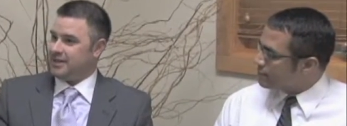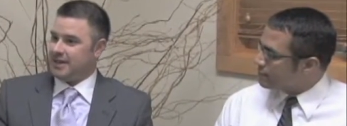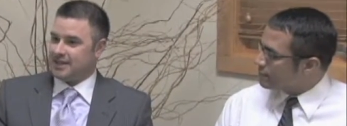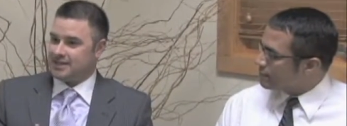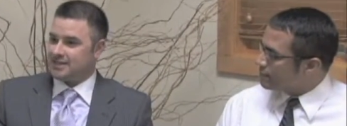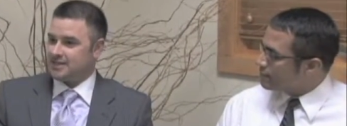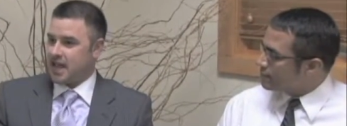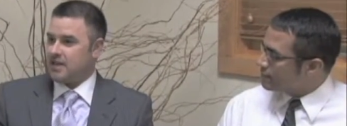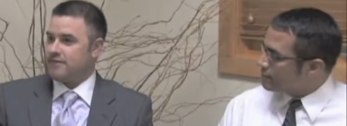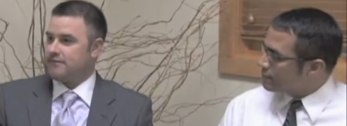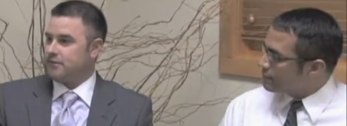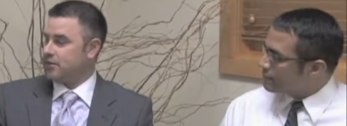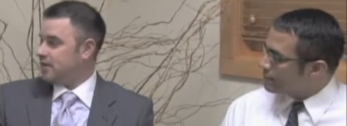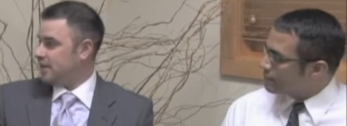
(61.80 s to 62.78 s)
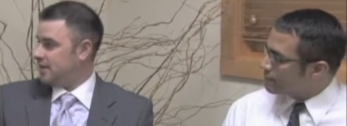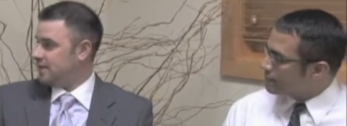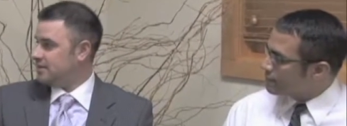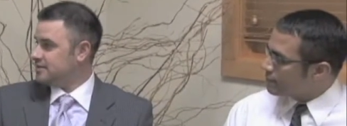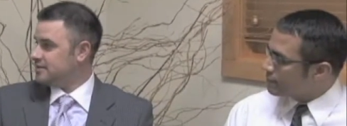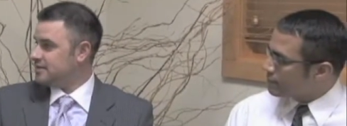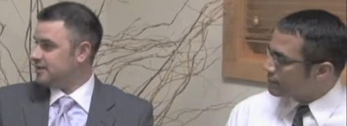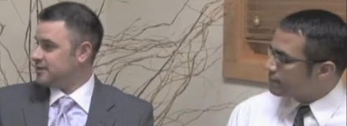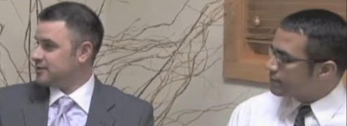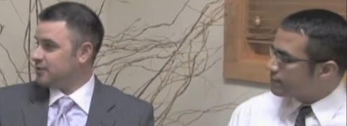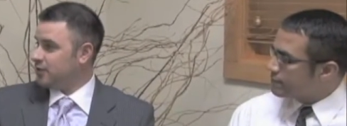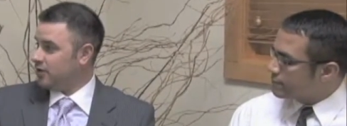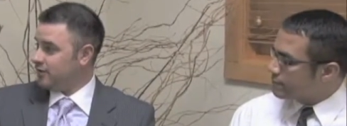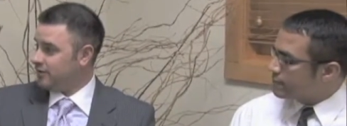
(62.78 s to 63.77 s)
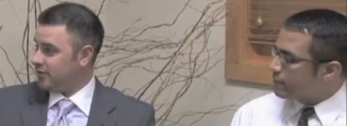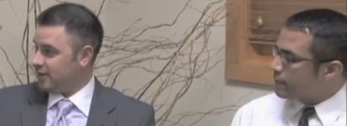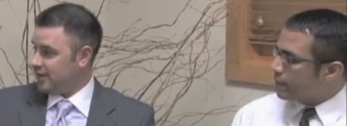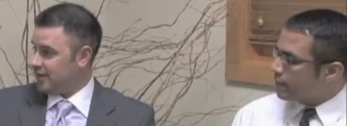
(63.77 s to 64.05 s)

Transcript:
Speaker 1: it's safe for kids. It's good for